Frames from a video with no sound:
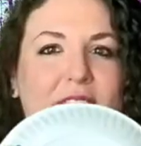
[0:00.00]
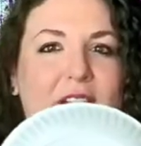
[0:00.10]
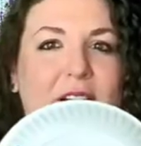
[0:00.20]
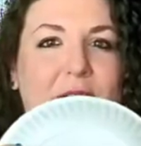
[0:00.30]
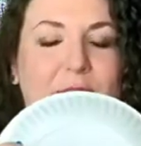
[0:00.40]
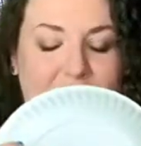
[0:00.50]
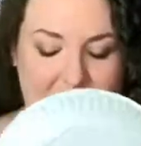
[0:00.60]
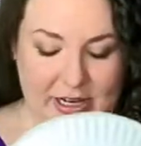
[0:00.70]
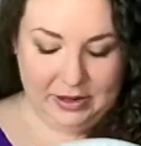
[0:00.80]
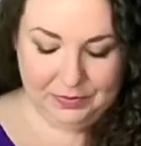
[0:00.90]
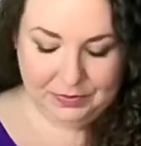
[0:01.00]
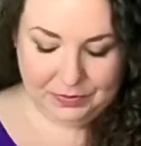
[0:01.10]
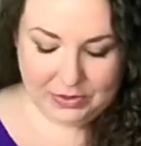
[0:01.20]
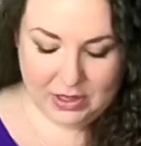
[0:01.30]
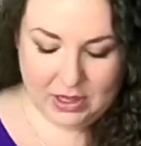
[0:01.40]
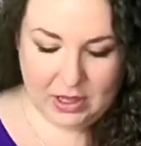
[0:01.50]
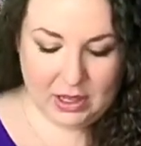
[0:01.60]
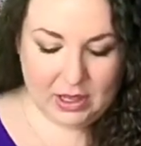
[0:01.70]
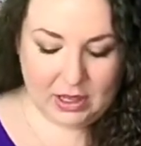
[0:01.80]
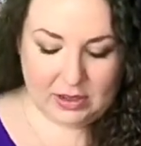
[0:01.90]
there, I would say.
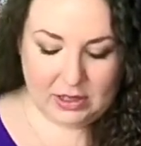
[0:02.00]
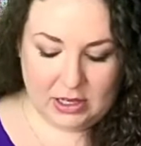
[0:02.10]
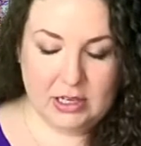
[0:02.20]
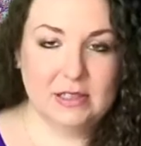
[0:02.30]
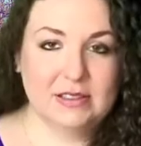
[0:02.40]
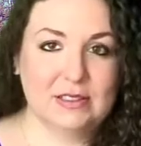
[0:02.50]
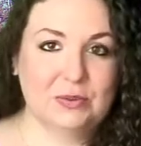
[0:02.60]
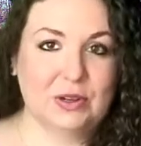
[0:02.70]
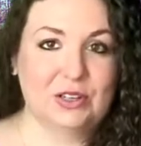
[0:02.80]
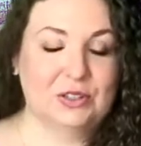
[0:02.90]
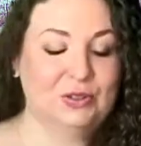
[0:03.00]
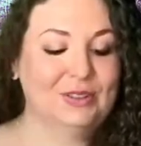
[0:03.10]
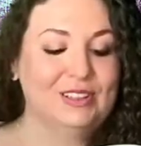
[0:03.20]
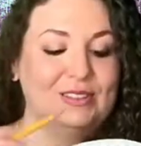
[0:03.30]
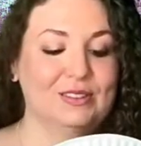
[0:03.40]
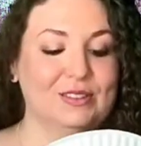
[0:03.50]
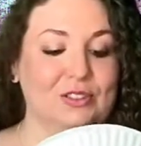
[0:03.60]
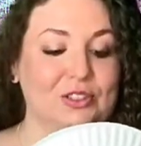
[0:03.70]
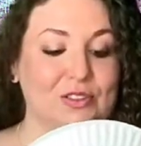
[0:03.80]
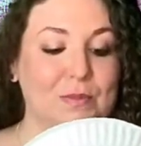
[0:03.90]
And the easiest way to do this is
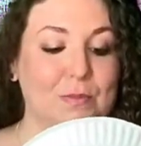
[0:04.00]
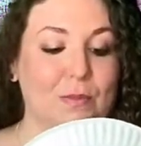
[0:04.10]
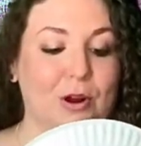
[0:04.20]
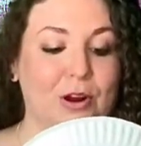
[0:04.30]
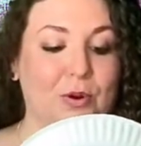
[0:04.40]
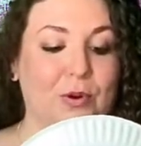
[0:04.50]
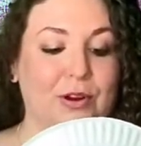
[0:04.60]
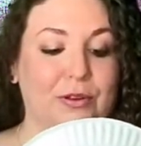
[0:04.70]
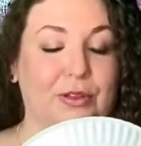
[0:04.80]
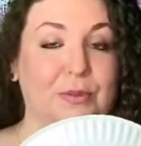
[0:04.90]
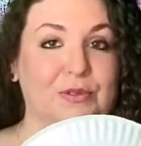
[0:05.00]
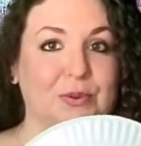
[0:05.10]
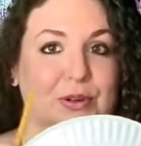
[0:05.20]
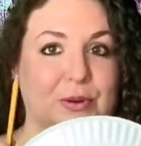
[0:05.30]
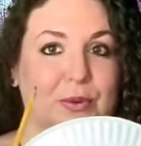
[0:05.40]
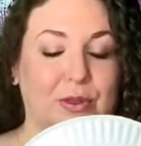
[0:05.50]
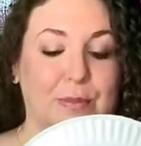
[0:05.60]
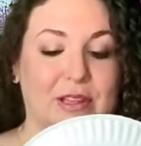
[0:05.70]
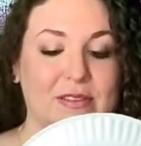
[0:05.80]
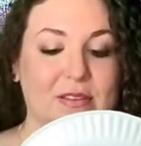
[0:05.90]
to just mark where your thumbs were with a
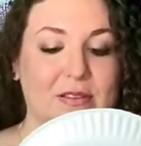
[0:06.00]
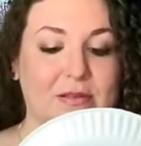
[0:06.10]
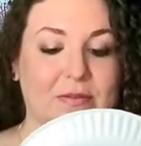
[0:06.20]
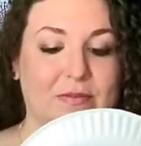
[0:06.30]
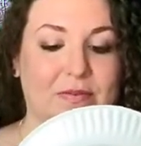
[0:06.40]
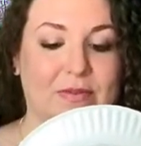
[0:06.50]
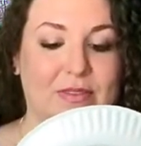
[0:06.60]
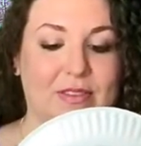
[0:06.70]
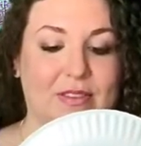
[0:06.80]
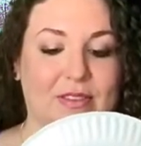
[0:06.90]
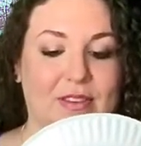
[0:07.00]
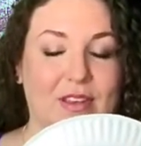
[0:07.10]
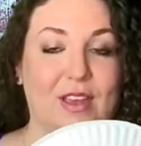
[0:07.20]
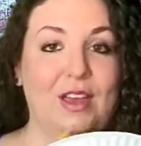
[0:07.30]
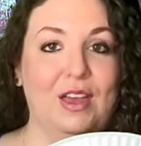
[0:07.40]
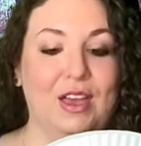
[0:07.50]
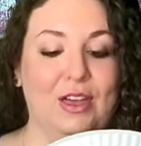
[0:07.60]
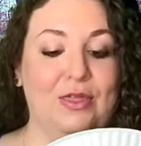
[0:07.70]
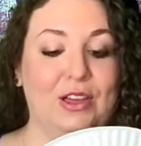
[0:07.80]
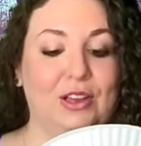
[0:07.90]
pencil.
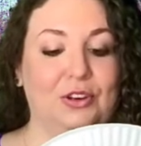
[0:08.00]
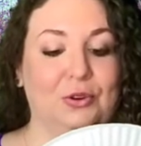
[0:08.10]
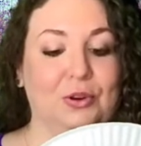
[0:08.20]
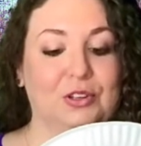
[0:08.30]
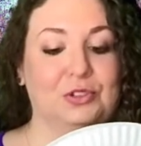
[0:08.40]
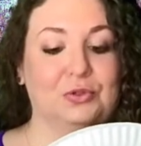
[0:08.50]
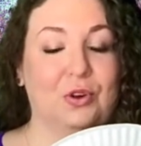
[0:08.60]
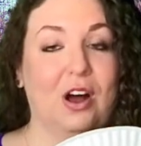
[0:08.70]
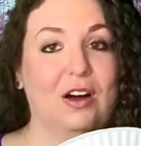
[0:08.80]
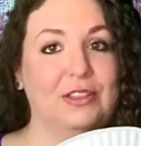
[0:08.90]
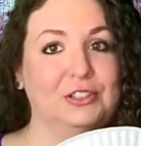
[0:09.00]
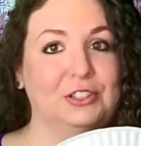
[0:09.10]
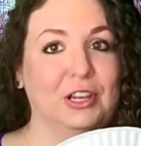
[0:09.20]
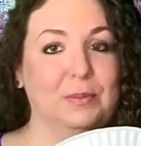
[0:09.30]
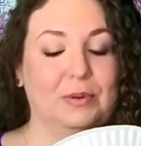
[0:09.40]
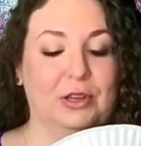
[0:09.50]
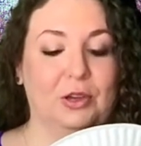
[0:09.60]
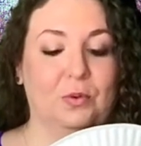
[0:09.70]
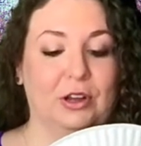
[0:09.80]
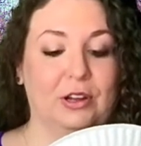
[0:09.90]
And then you're going to draw the shape that
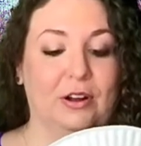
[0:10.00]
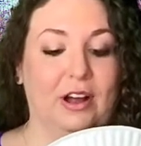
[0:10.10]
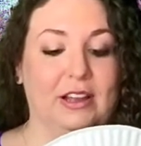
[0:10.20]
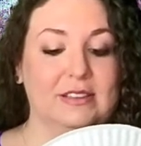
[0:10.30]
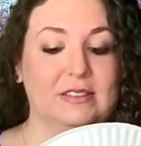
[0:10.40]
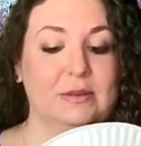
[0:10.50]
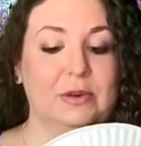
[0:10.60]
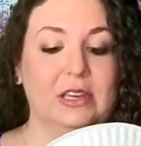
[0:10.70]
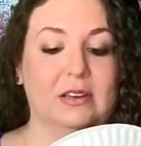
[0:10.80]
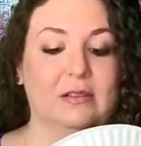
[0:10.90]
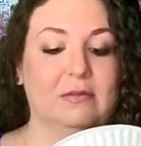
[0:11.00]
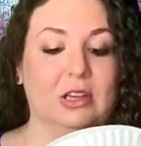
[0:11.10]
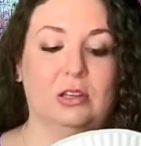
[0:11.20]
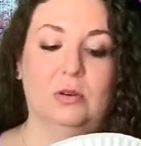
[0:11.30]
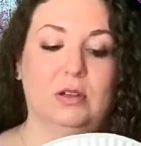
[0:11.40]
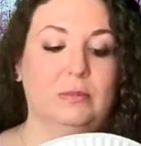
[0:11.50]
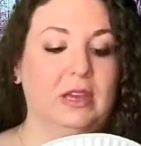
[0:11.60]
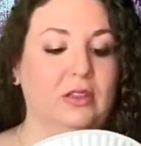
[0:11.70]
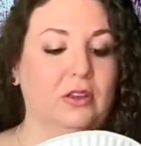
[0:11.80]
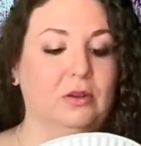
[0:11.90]
you want your eyes to be. And you can
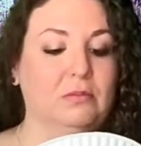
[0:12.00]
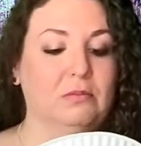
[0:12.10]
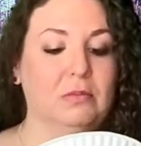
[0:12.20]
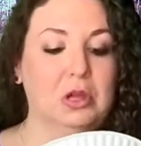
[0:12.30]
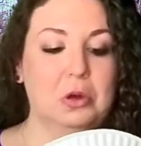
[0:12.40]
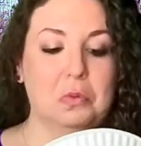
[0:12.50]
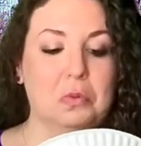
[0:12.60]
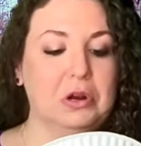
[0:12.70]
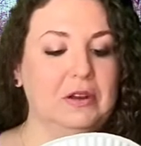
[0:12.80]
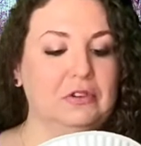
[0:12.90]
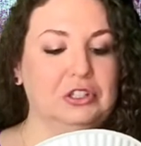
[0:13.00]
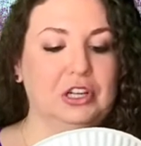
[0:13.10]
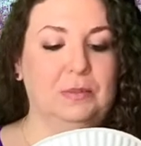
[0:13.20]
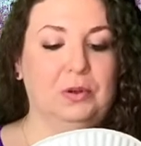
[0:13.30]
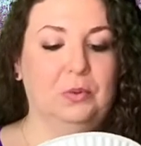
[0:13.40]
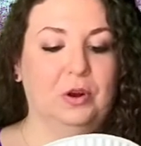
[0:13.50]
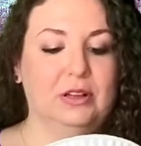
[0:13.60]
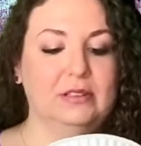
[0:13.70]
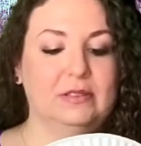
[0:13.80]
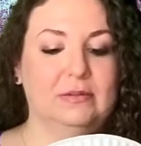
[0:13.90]
make them whatever shape you want,